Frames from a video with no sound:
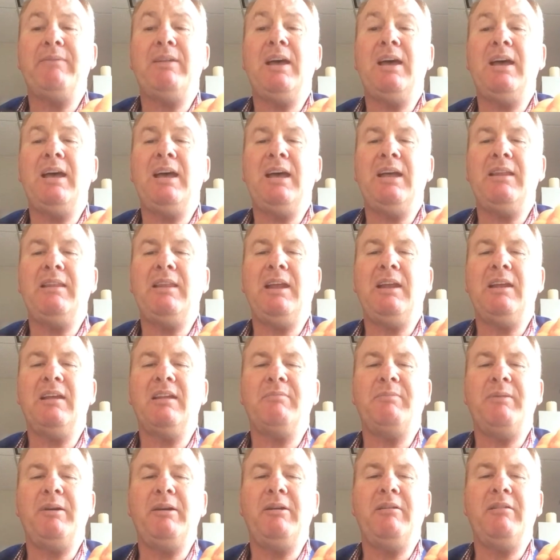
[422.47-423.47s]
not had that
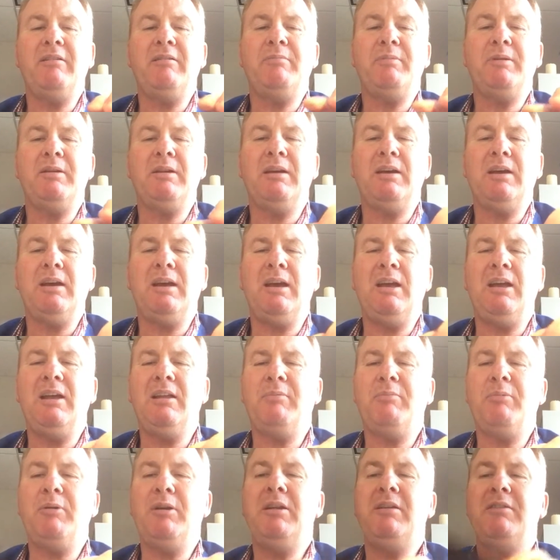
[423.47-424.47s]
experience, but it's
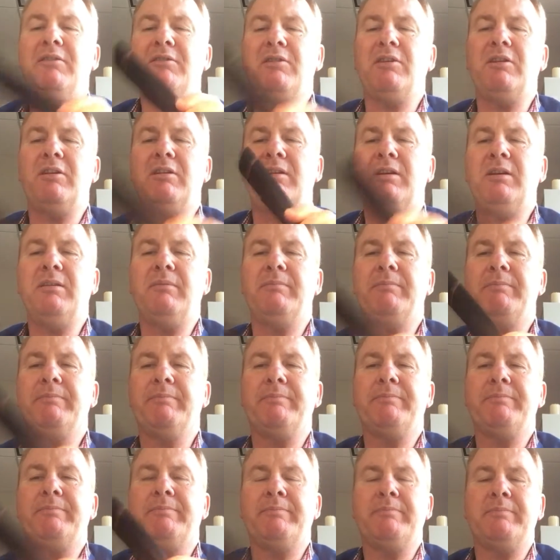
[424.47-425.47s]
pretty sturdy.
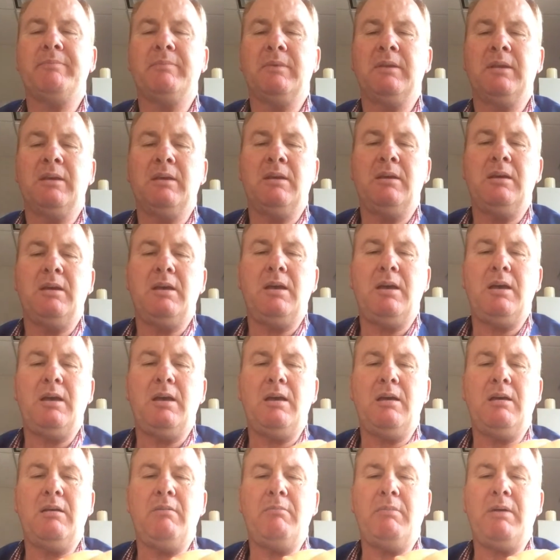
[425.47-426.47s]

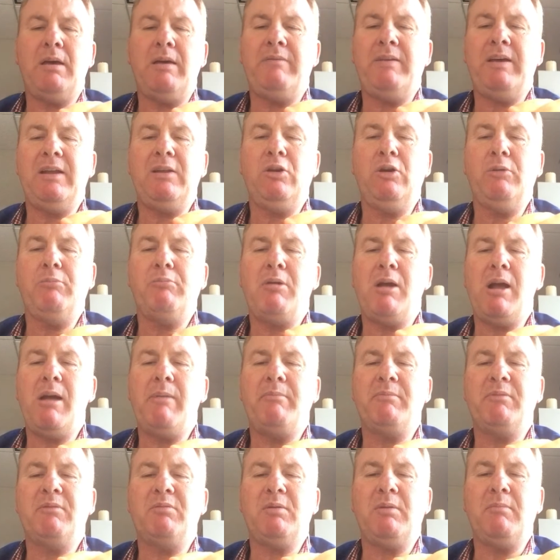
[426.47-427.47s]
I've had no
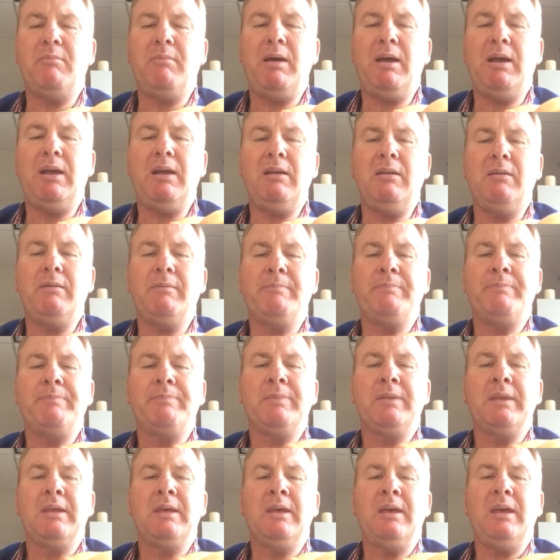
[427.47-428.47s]
problems with mine.
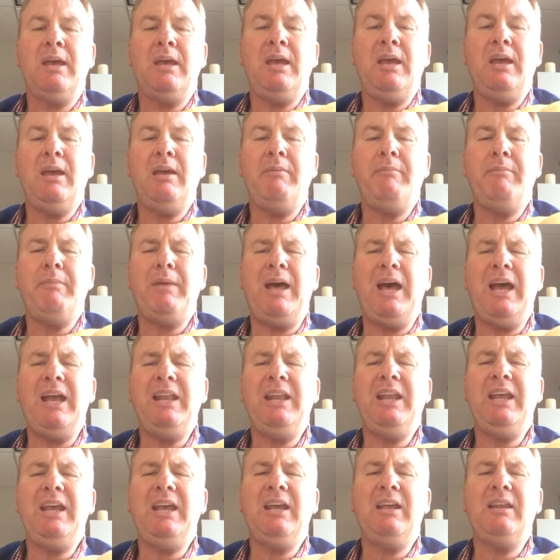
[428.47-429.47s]
I
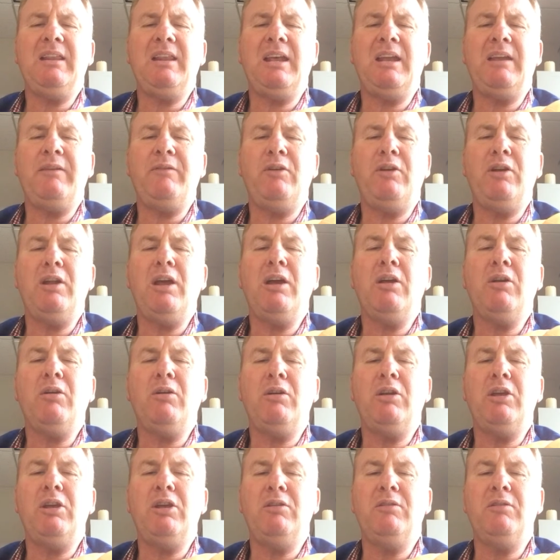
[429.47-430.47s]
think that if you're not
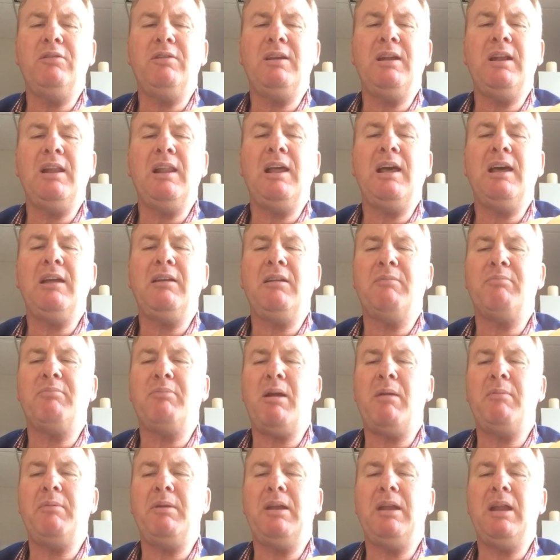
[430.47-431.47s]
going to use it a lot, it's
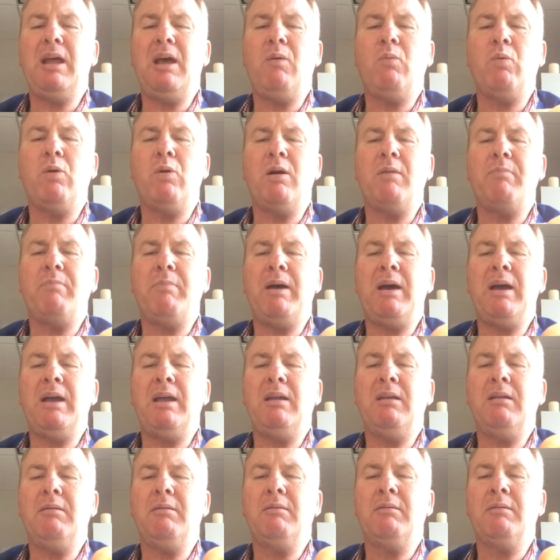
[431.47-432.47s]
probably not worth
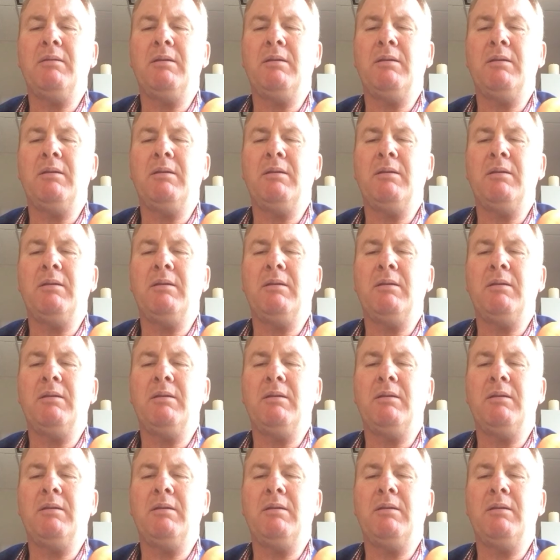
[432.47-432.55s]
buying.